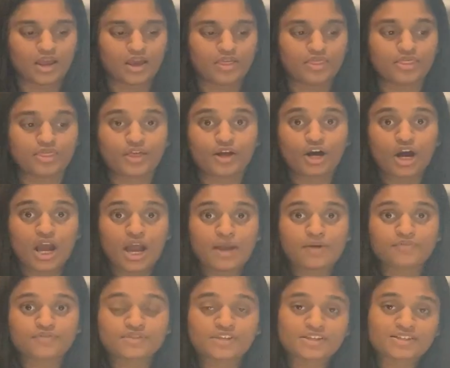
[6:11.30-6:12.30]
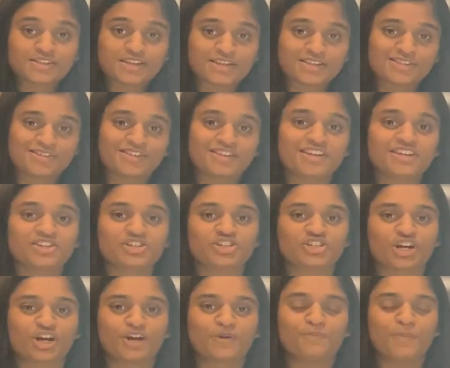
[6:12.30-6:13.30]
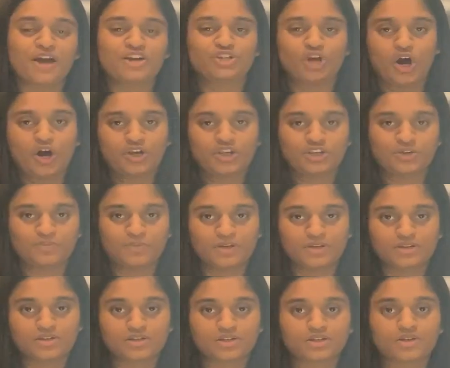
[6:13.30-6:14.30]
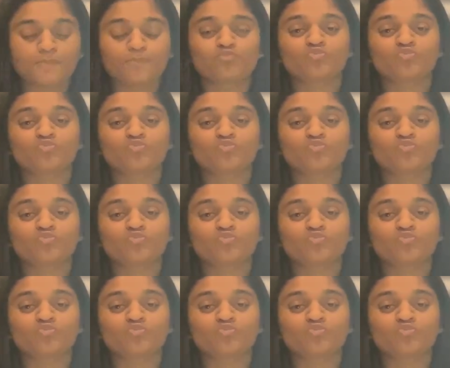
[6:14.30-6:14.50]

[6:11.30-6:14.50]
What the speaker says: and there I've successfully shared my document.